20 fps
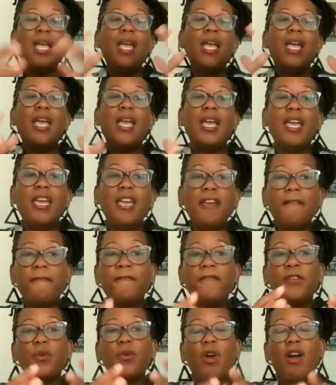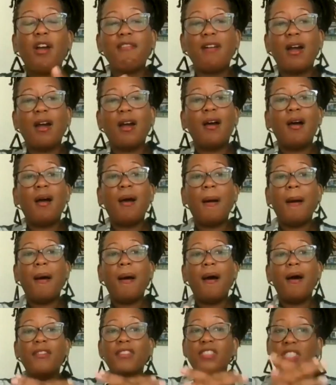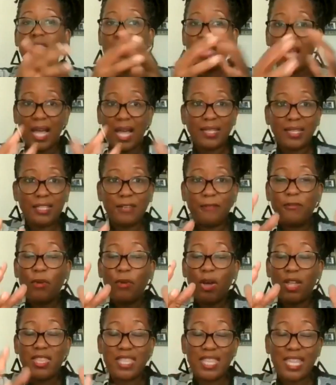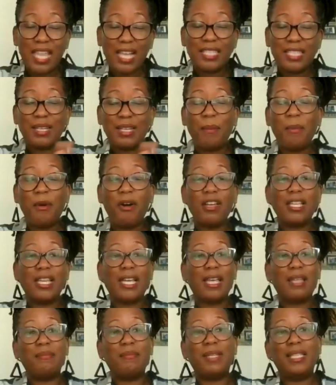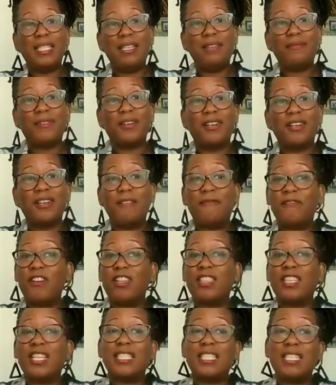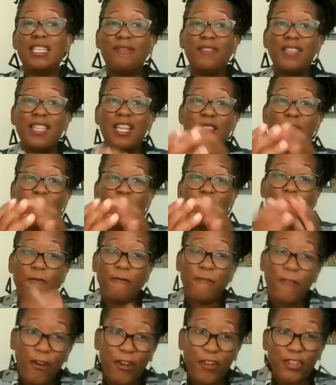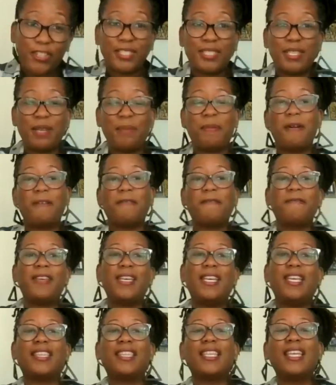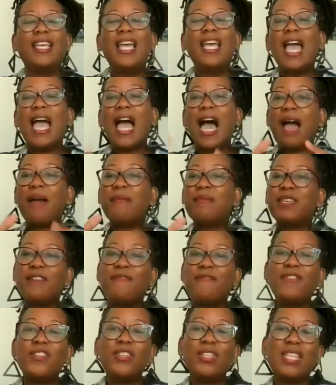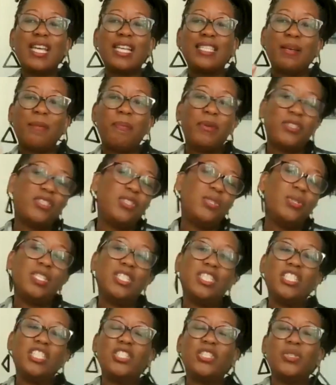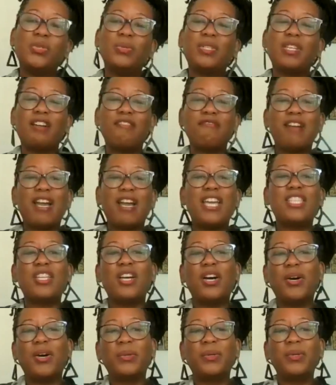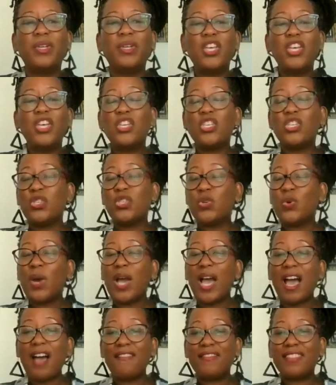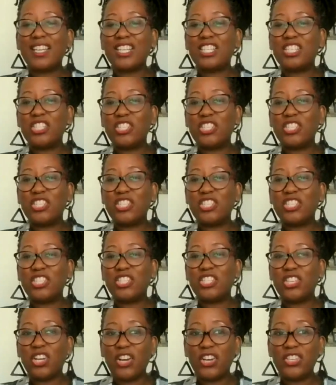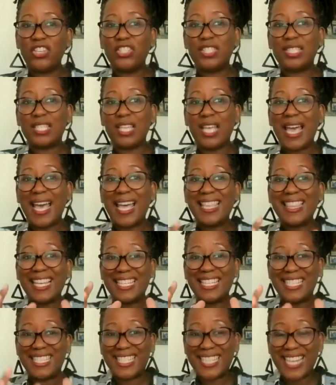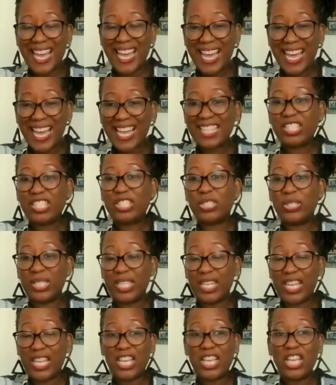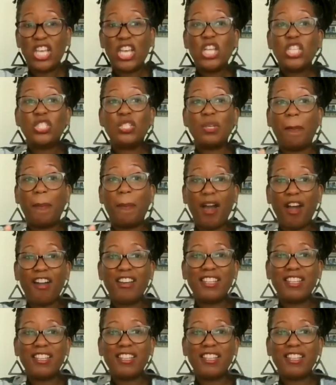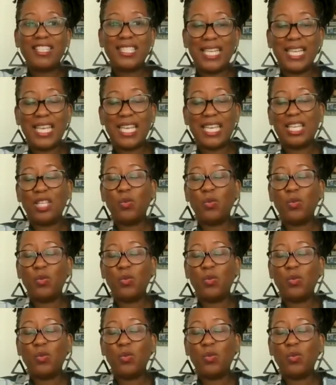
If you are not, if you are not a born-again believer, if you're not even at the first step of faith, I'm giving you that opportunity to do that right now. You have that choice and that chance today to partake in